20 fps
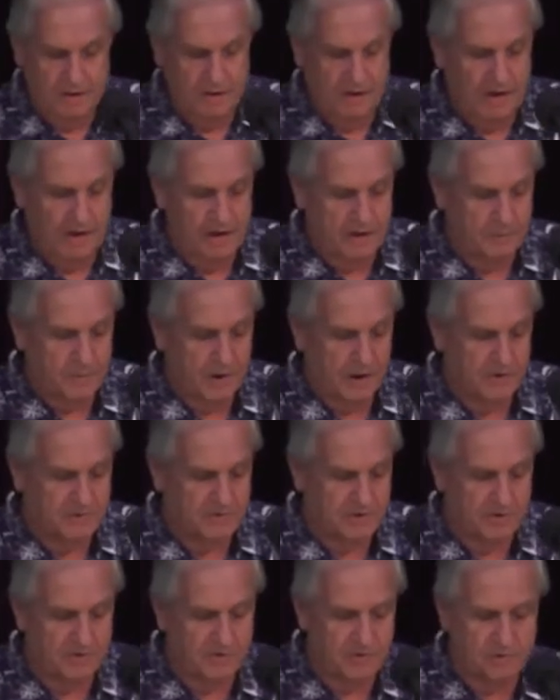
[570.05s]
in the
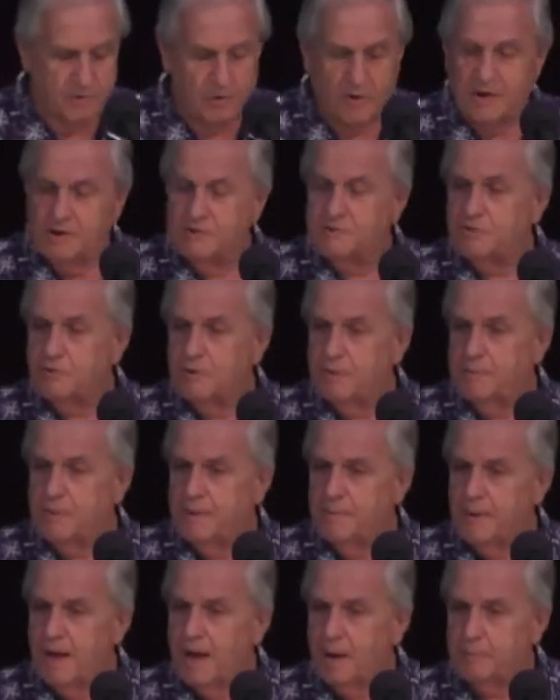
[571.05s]
process of trying to trip
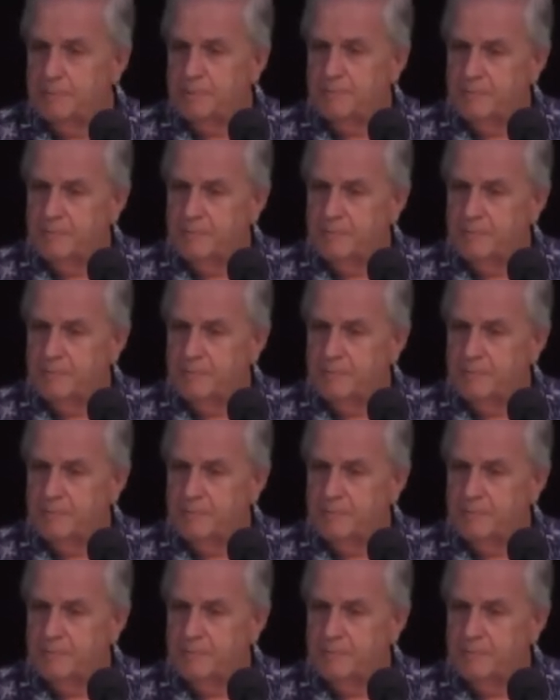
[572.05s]
him up.